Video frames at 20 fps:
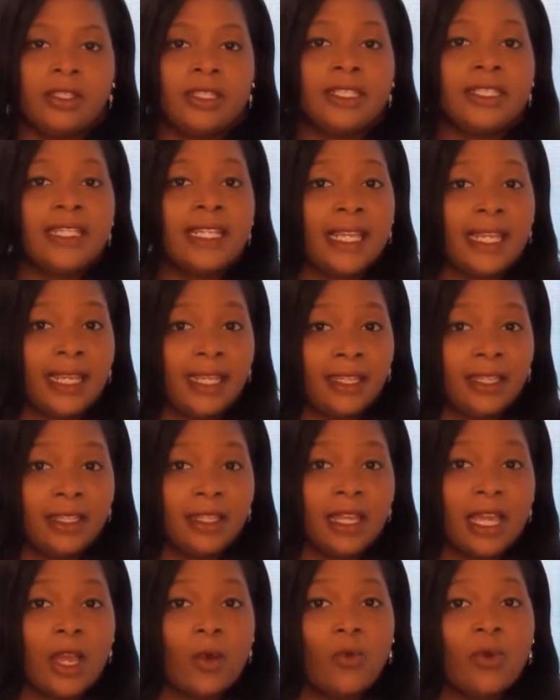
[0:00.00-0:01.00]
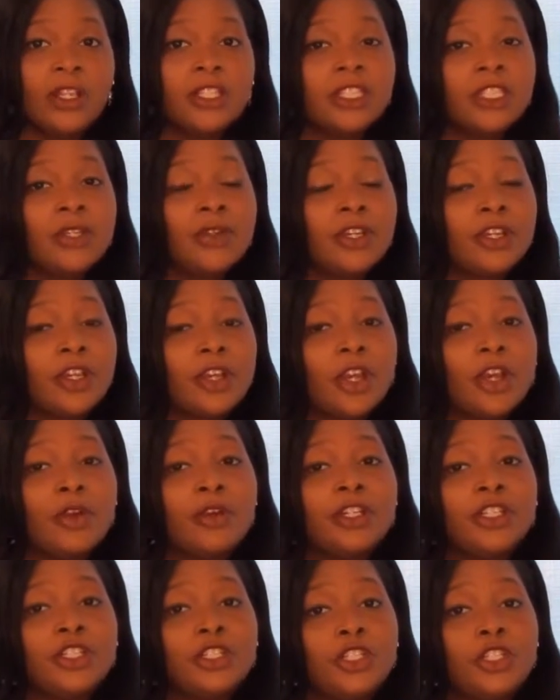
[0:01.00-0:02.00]
Today, I want to
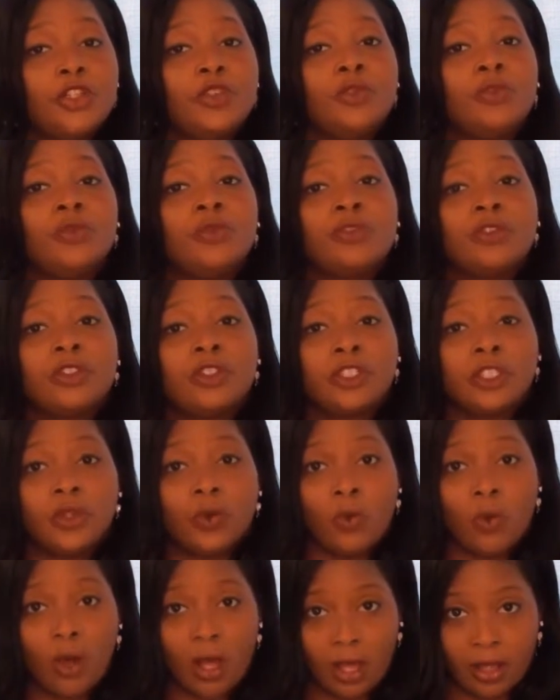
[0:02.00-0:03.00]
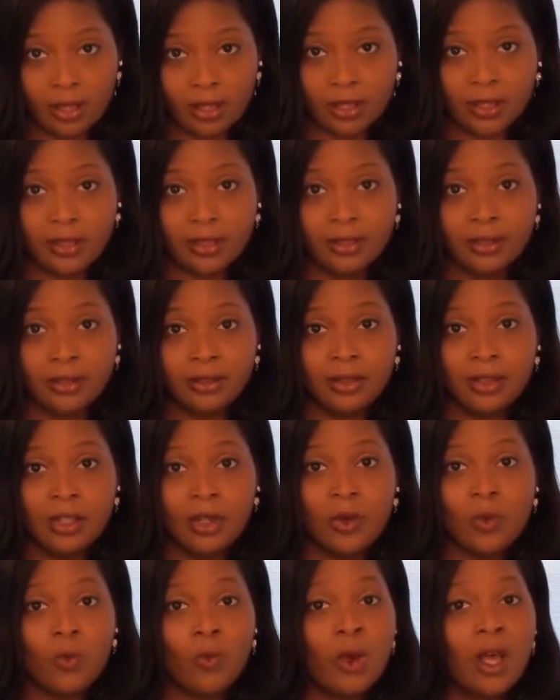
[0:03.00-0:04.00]
encourage you to walk.
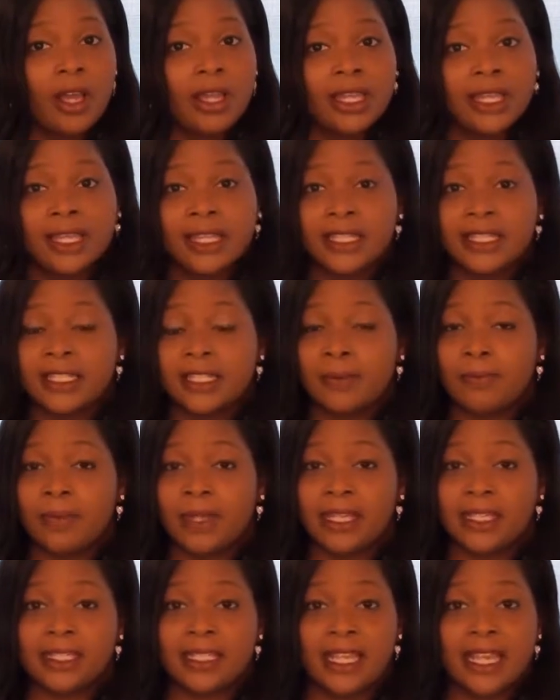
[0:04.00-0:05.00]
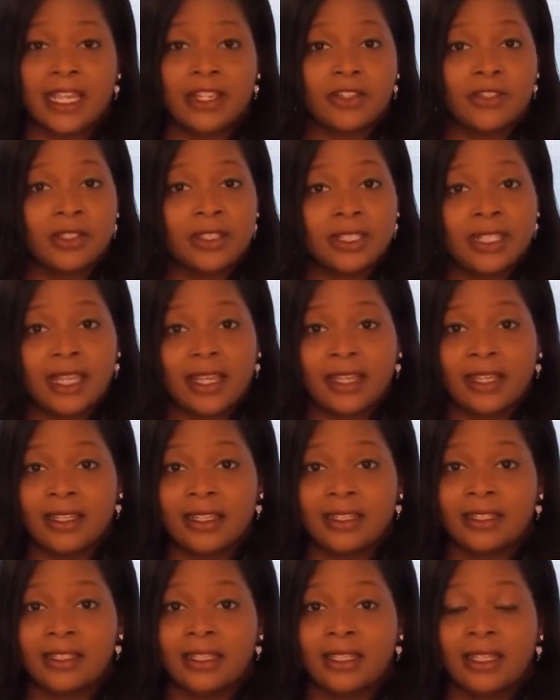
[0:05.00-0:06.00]
Walking is the best
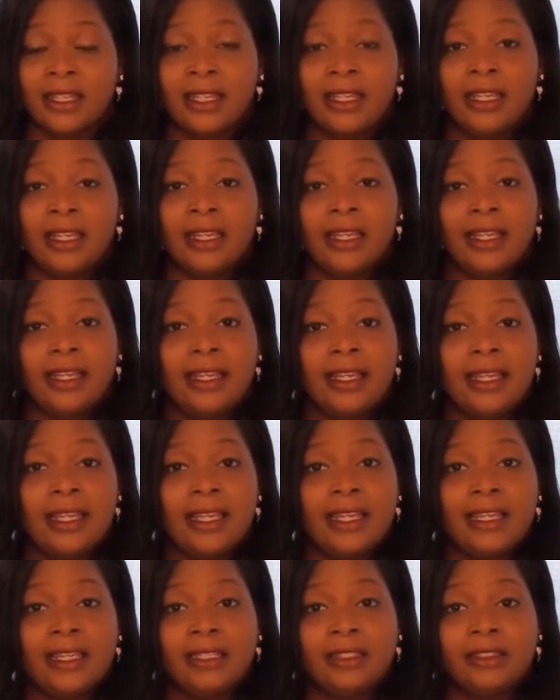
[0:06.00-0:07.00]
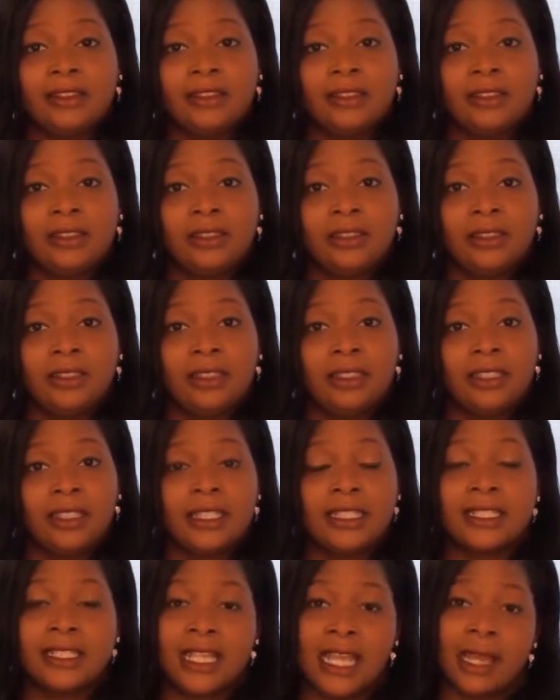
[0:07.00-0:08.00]
exercise, and
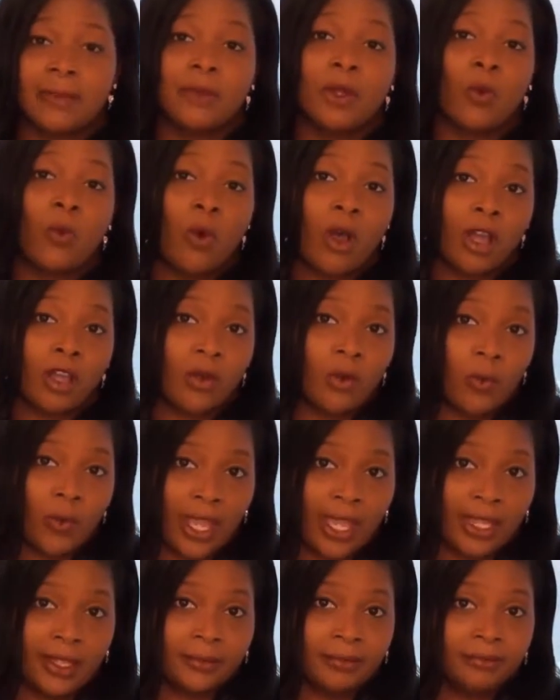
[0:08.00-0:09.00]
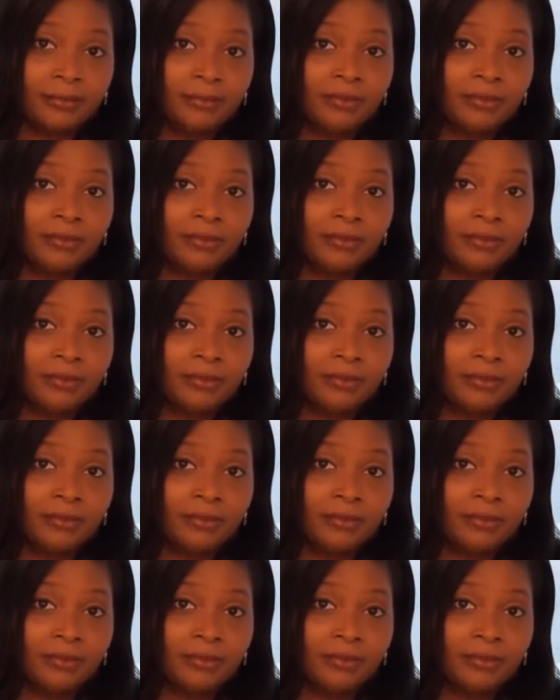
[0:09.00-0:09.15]
it's time to walk away.